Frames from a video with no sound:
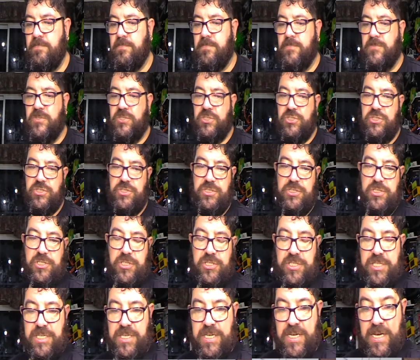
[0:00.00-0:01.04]
It's
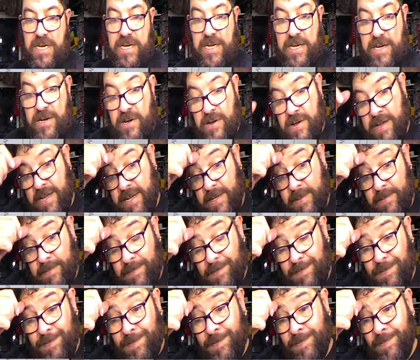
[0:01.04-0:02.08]
thirty K higher.
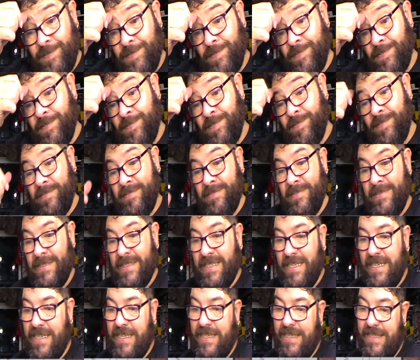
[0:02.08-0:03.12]
Mm,
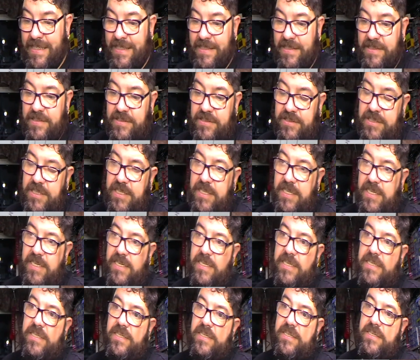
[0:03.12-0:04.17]
ah, thirty
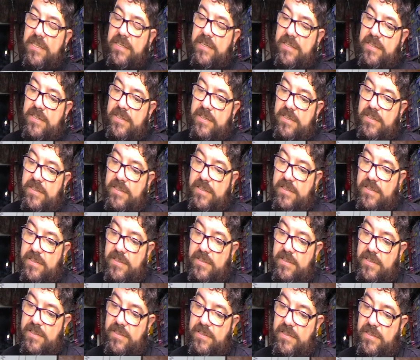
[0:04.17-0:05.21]
K.
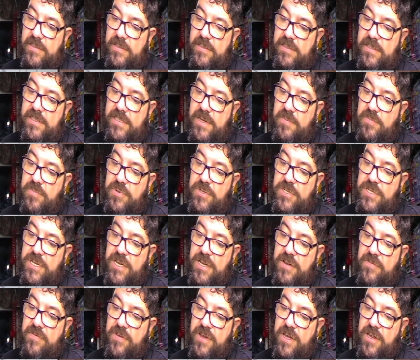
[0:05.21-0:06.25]
ten percent
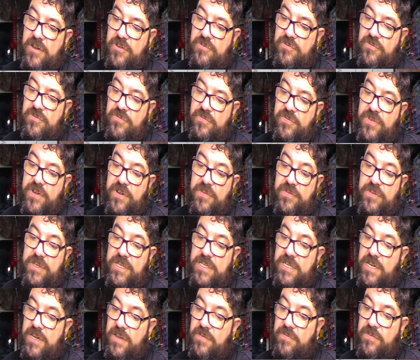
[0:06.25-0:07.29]
of one hundred fifty is
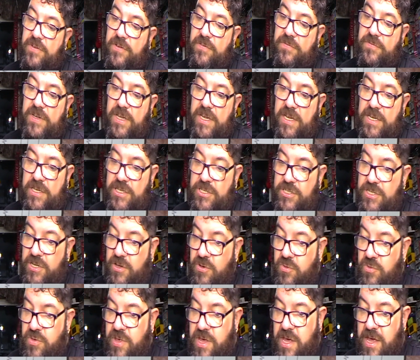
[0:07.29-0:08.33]
only fifteen, so
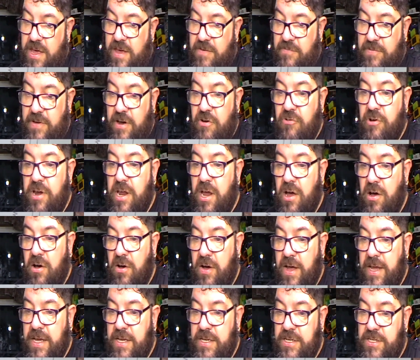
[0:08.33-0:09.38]
they're very
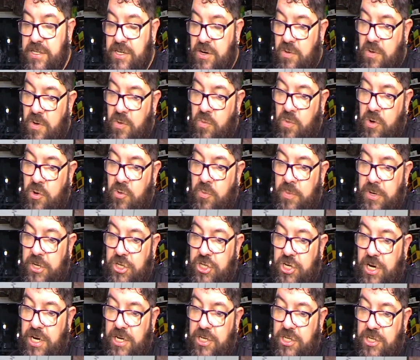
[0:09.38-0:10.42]
high. So I will be
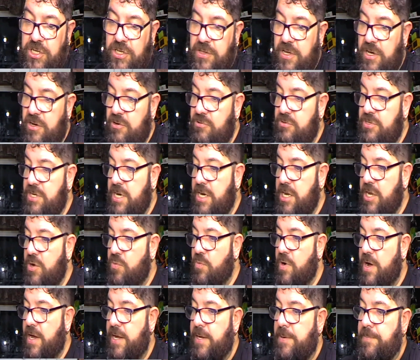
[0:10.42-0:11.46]
changing those
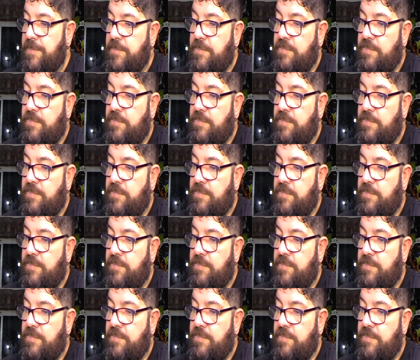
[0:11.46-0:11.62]
anyway.